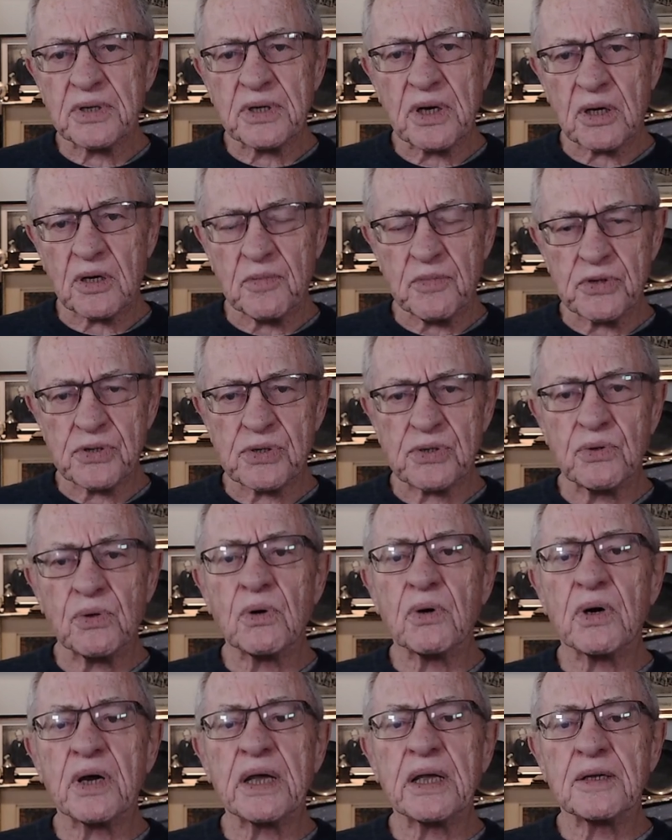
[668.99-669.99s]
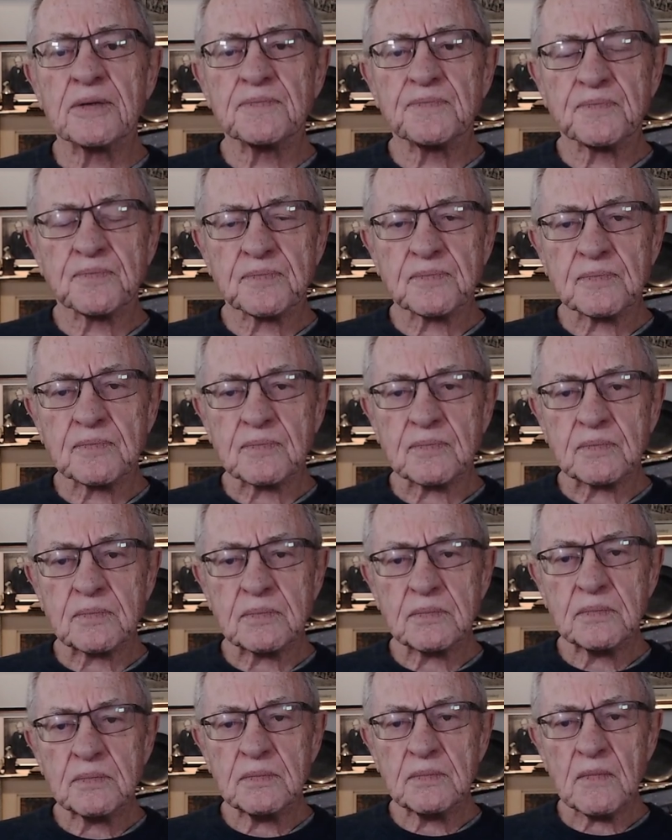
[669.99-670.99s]
terrible story?
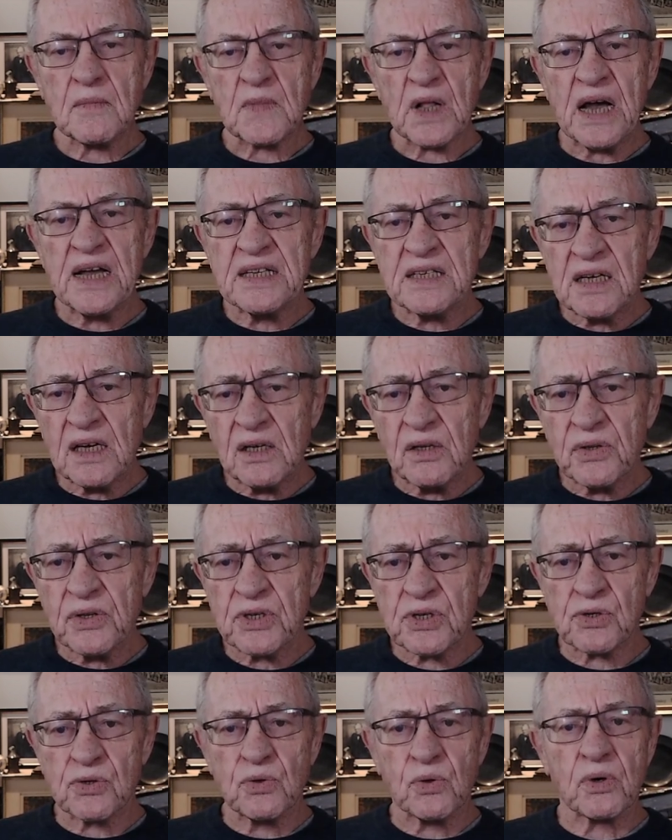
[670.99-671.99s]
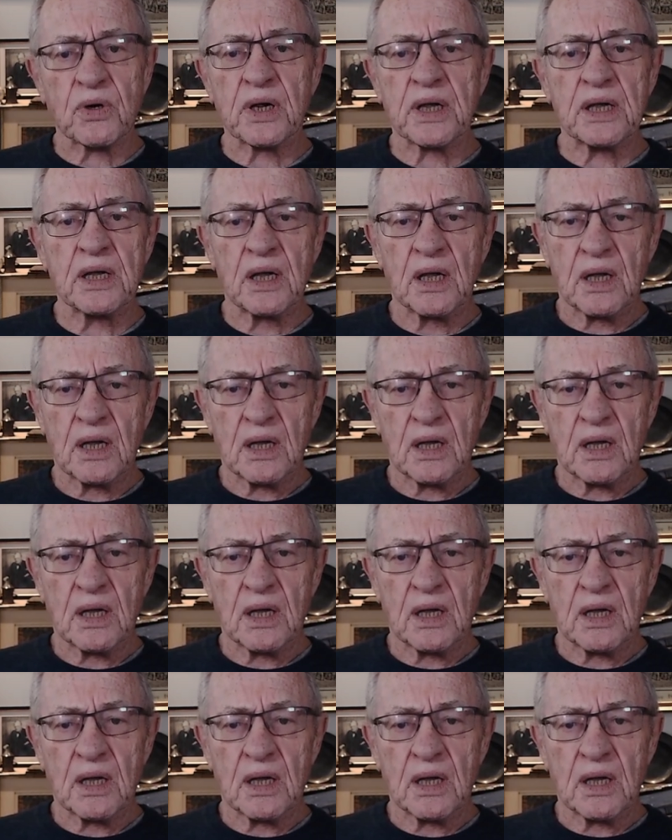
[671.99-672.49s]
I tell this story